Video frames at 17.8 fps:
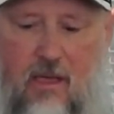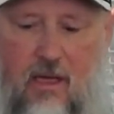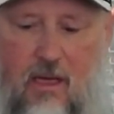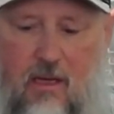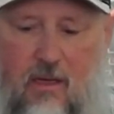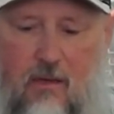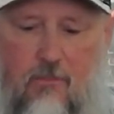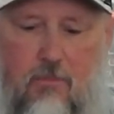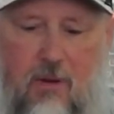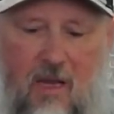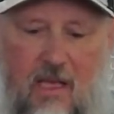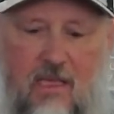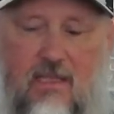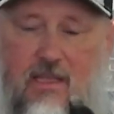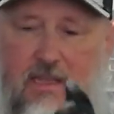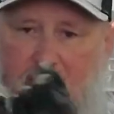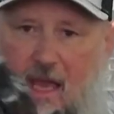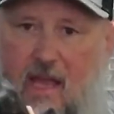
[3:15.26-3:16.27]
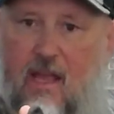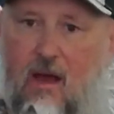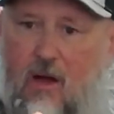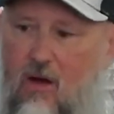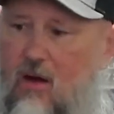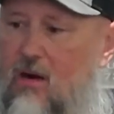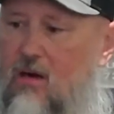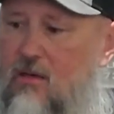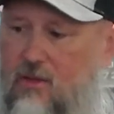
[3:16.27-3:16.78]
Plus, they
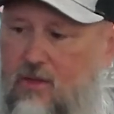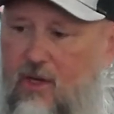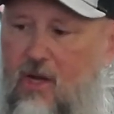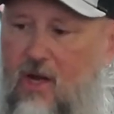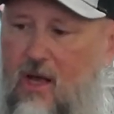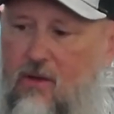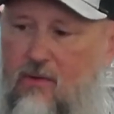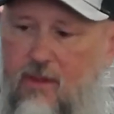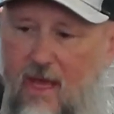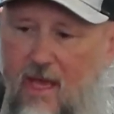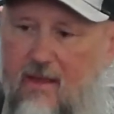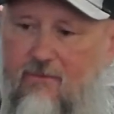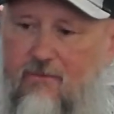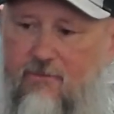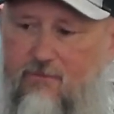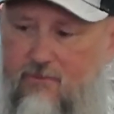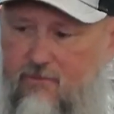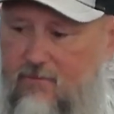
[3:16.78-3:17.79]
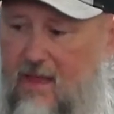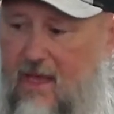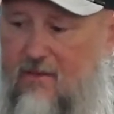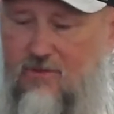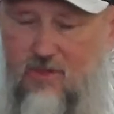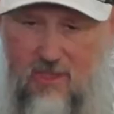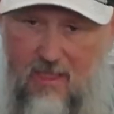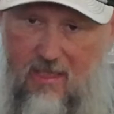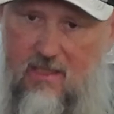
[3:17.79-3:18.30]
are,
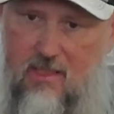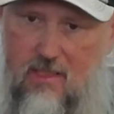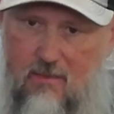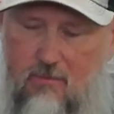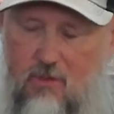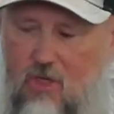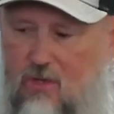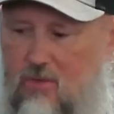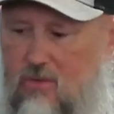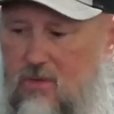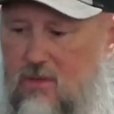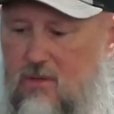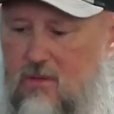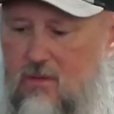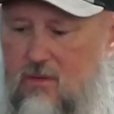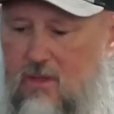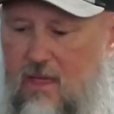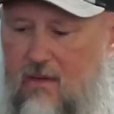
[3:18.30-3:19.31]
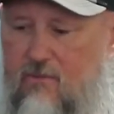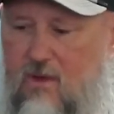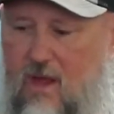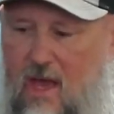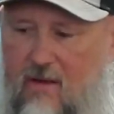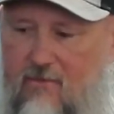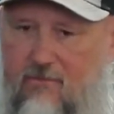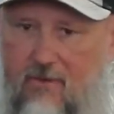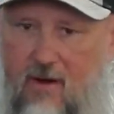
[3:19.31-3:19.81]
they've seen some use. They've
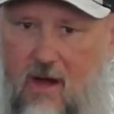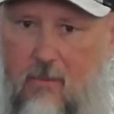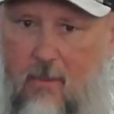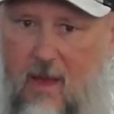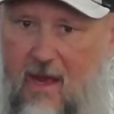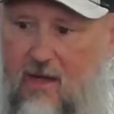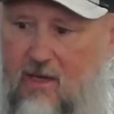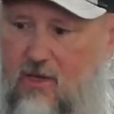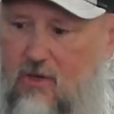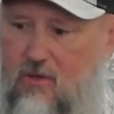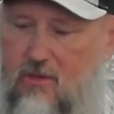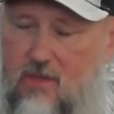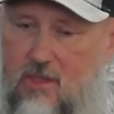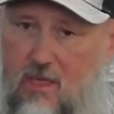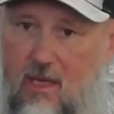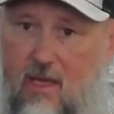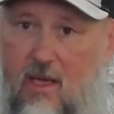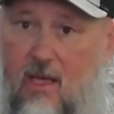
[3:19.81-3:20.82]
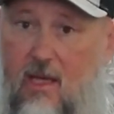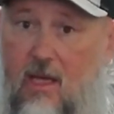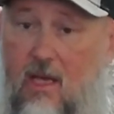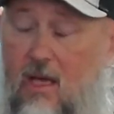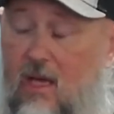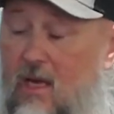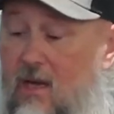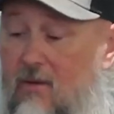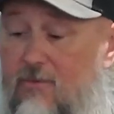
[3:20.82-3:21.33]
got a fair amount of use.
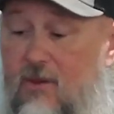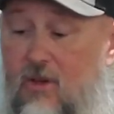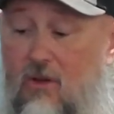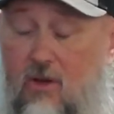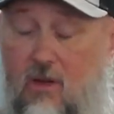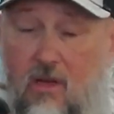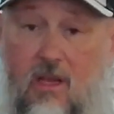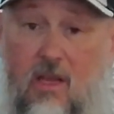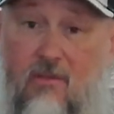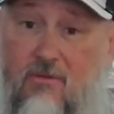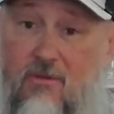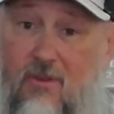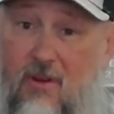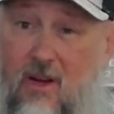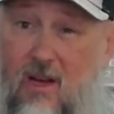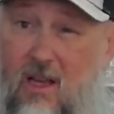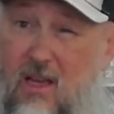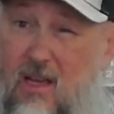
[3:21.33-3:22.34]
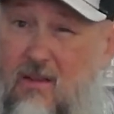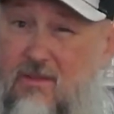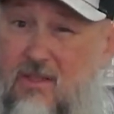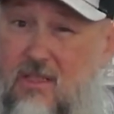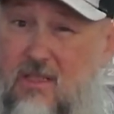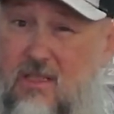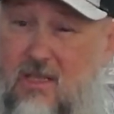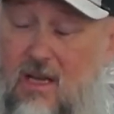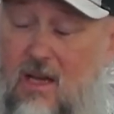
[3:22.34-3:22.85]
And if you're looking for gloves
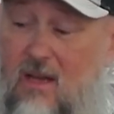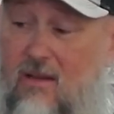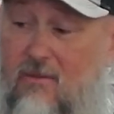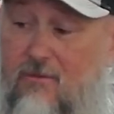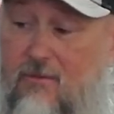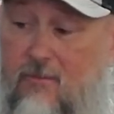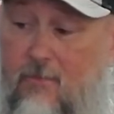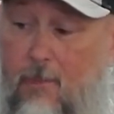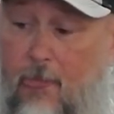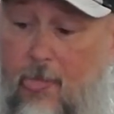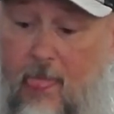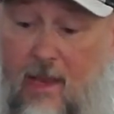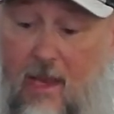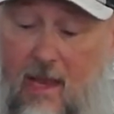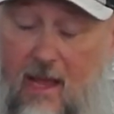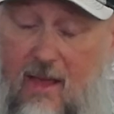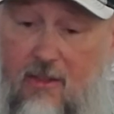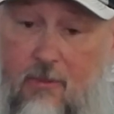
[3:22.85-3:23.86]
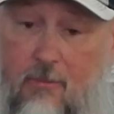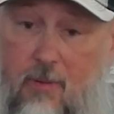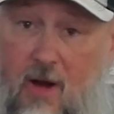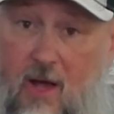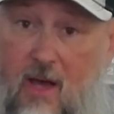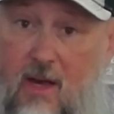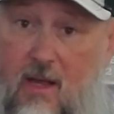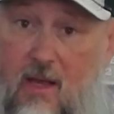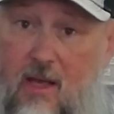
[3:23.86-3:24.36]
and stuff, leather
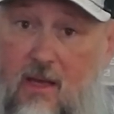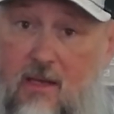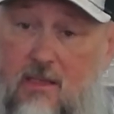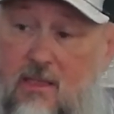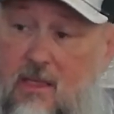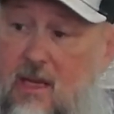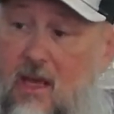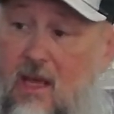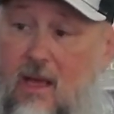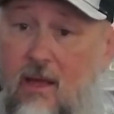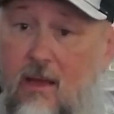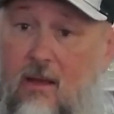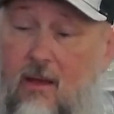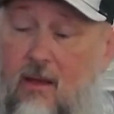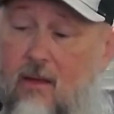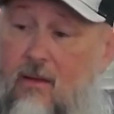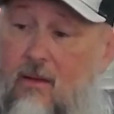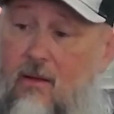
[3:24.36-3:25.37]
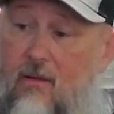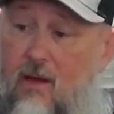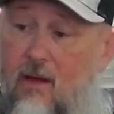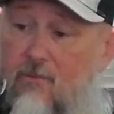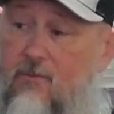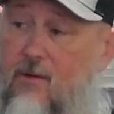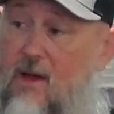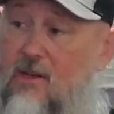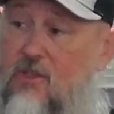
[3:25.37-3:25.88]
products,
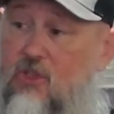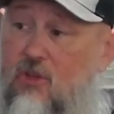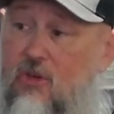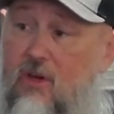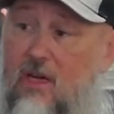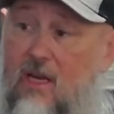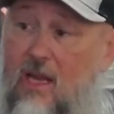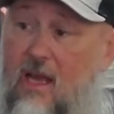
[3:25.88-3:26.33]
Fox Creek